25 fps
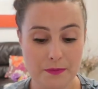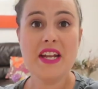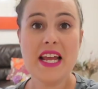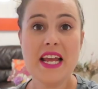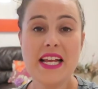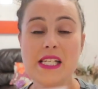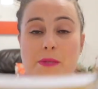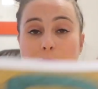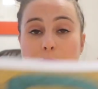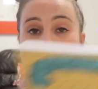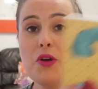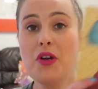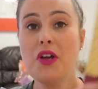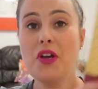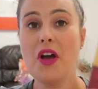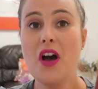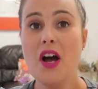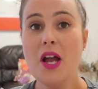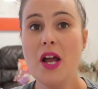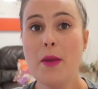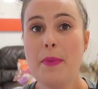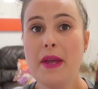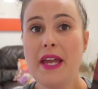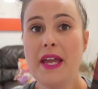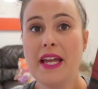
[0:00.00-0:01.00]
The next book
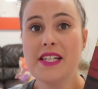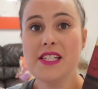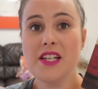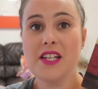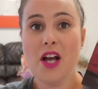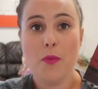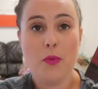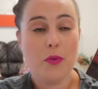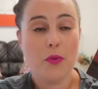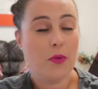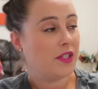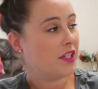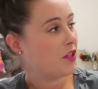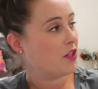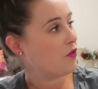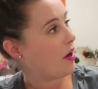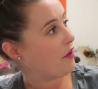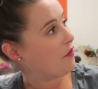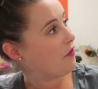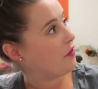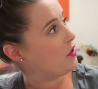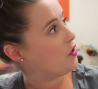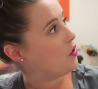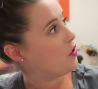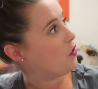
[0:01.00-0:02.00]
I picked up was a
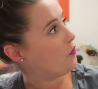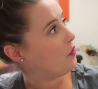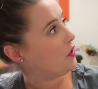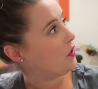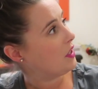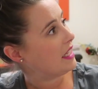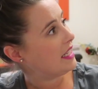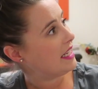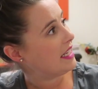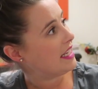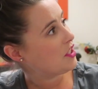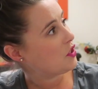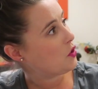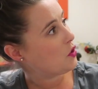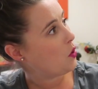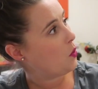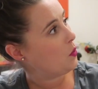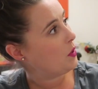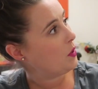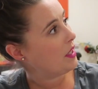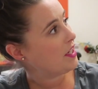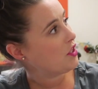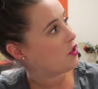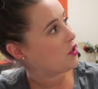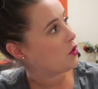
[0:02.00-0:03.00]
graphic novel and it's
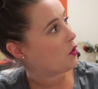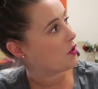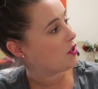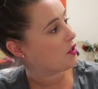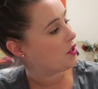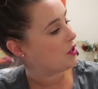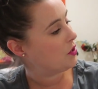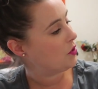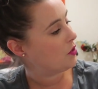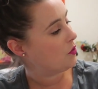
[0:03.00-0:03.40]
Calling Dr.